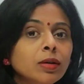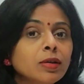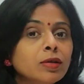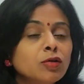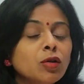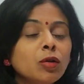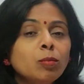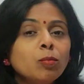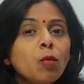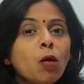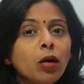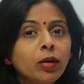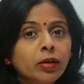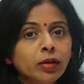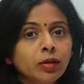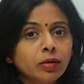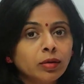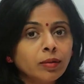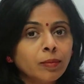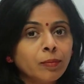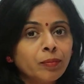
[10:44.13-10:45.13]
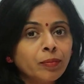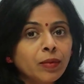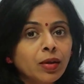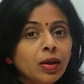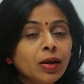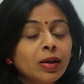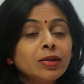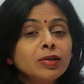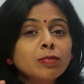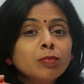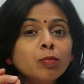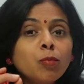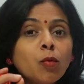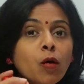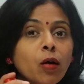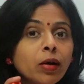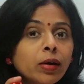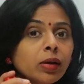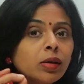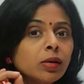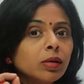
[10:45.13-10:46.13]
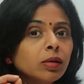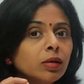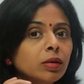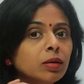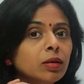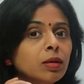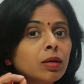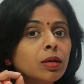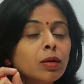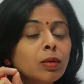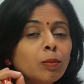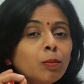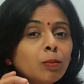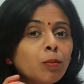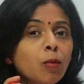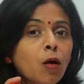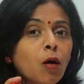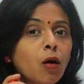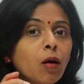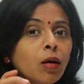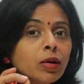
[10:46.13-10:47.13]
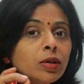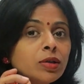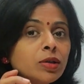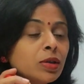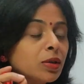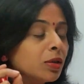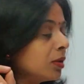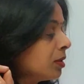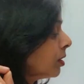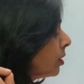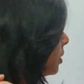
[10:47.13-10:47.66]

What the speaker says: It's not bottle, it's bottle. Bottle.